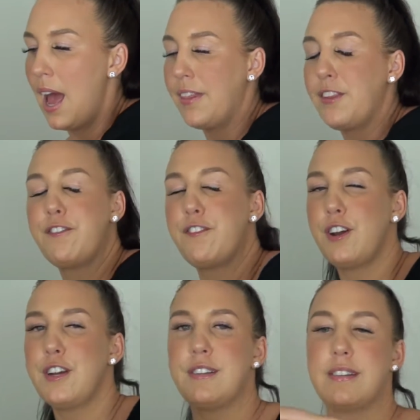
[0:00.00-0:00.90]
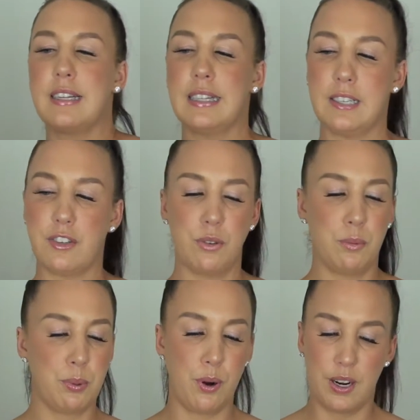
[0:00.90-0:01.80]
And the first
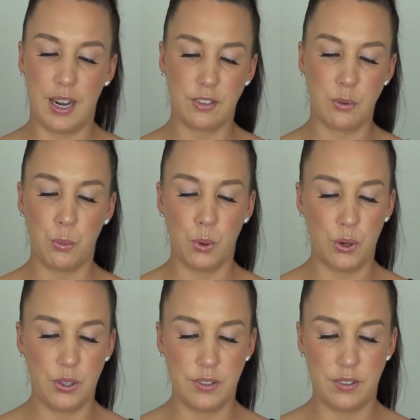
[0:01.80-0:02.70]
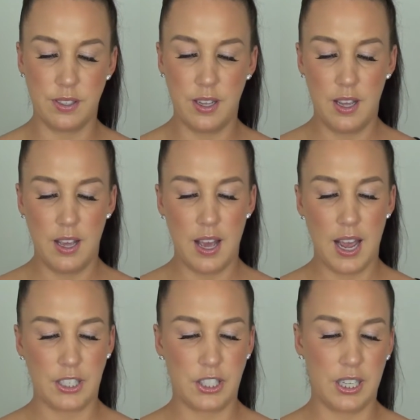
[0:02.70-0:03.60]
little product was
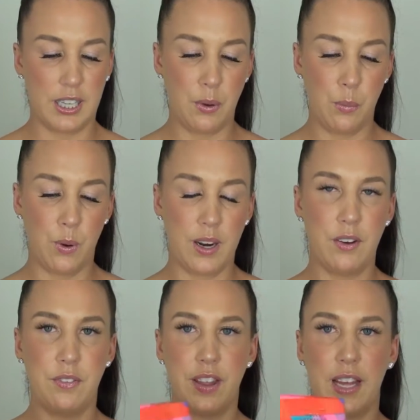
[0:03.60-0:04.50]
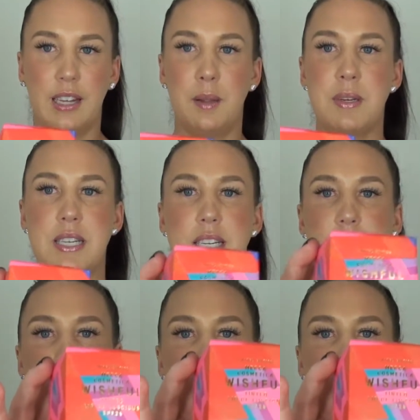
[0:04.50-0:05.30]
actually one of their limited